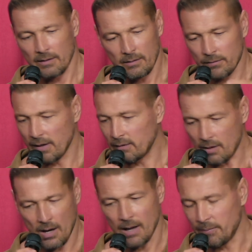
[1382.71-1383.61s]
you know they
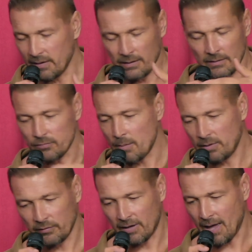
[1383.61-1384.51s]
talk i mean
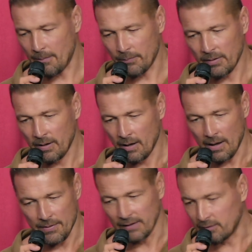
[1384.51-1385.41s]
rebels camp
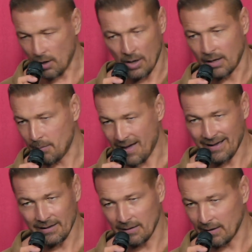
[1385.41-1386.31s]
and they talk
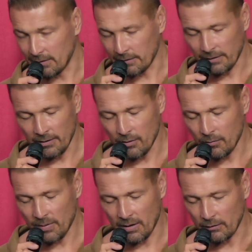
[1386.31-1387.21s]
about it and you
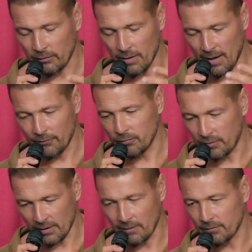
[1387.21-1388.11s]
know because you have to
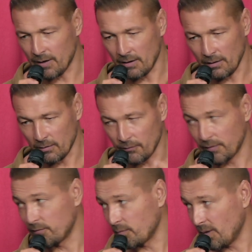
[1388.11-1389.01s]
deliver a lot
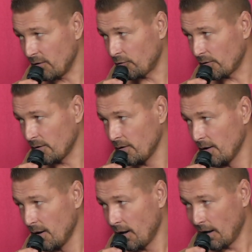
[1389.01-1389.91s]
of information
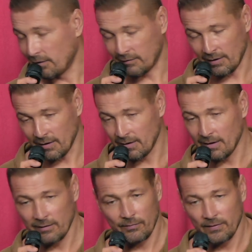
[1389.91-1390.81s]
and
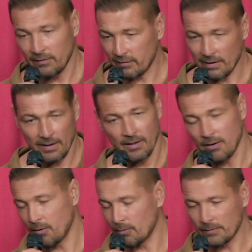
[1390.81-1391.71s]
suddenly it feels like you
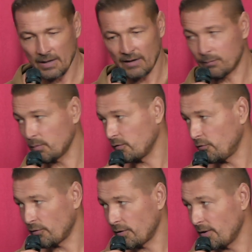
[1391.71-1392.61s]
know
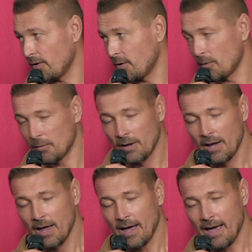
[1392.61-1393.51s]
exposition you know
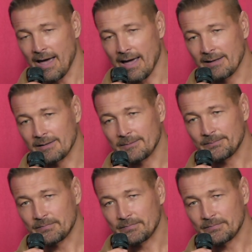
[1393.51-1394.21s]
and